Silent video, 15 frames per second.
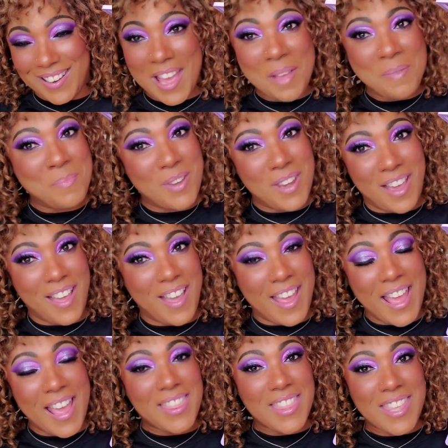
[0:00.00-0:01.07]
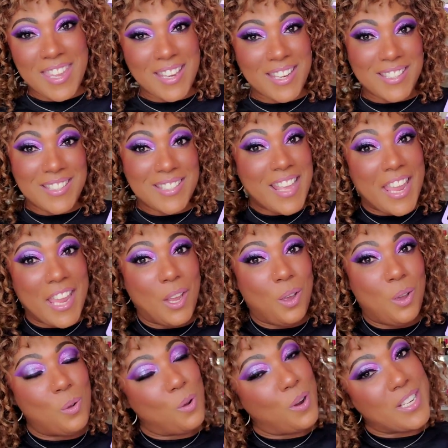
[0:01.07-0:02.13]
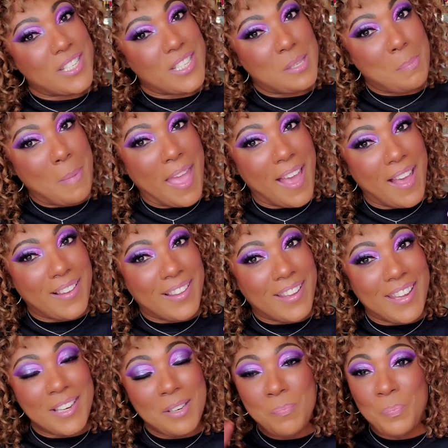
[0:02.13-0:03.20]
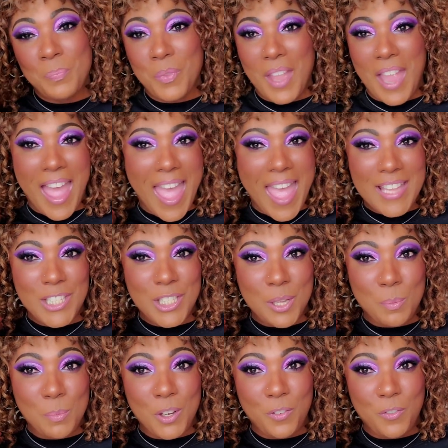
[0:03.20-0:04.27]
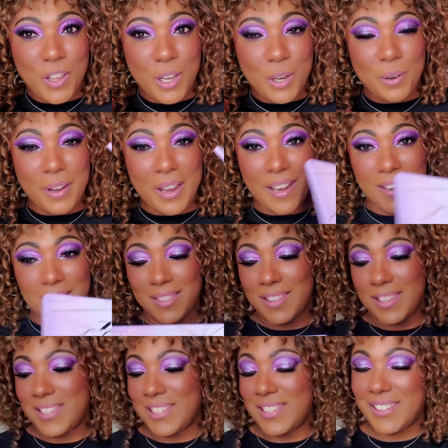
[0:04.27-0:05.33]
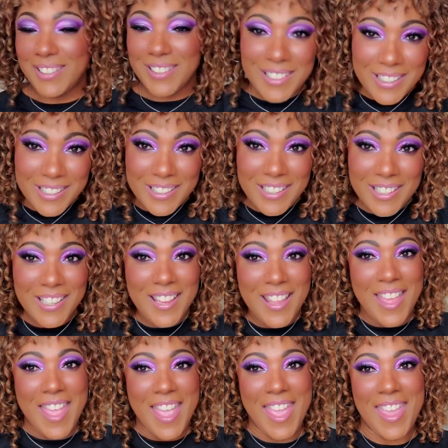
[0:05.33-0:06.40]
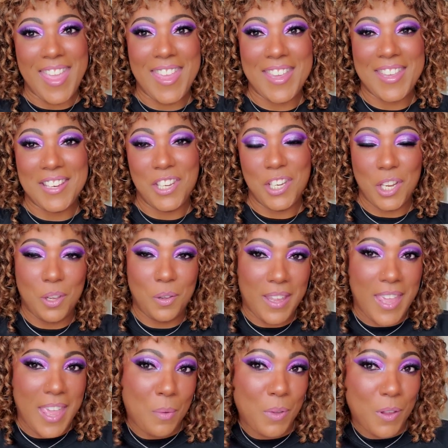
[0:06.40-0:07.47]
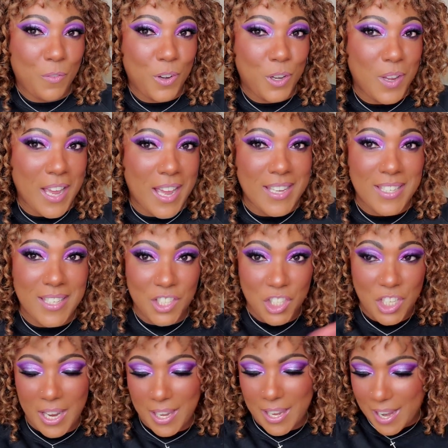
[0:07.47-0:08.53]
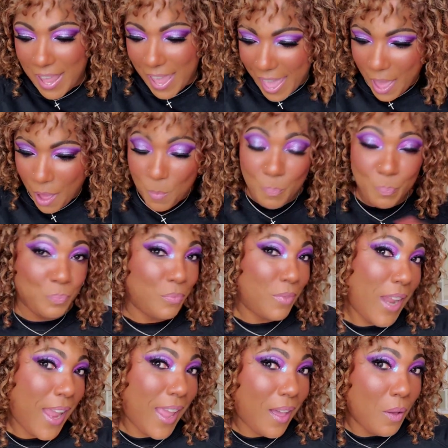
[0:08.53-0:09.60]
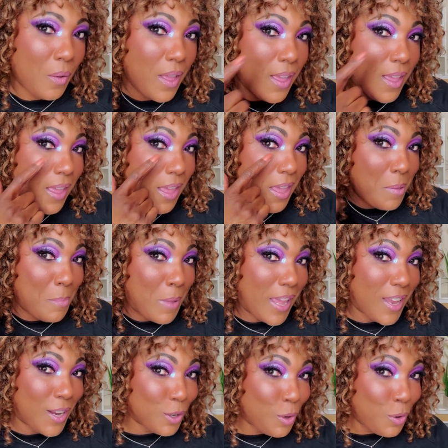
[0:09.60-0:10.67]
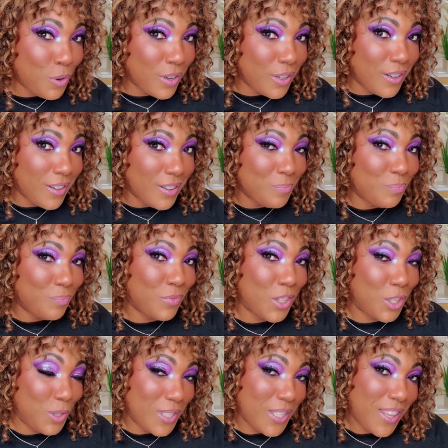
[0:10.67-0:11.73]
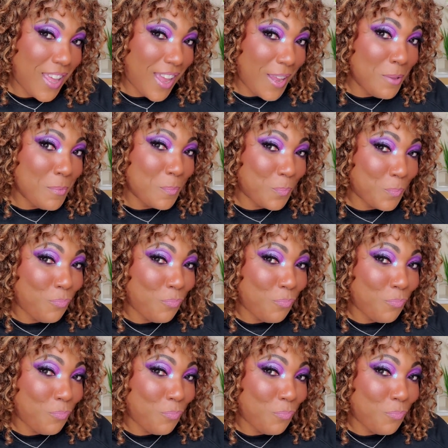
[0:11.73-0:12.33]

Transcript: it. I'm not. I think it is a gorgeous palette. I had so much fun creating this look and you know, I can't wait for you guys to check it out. Now, in my inner corner, you see that?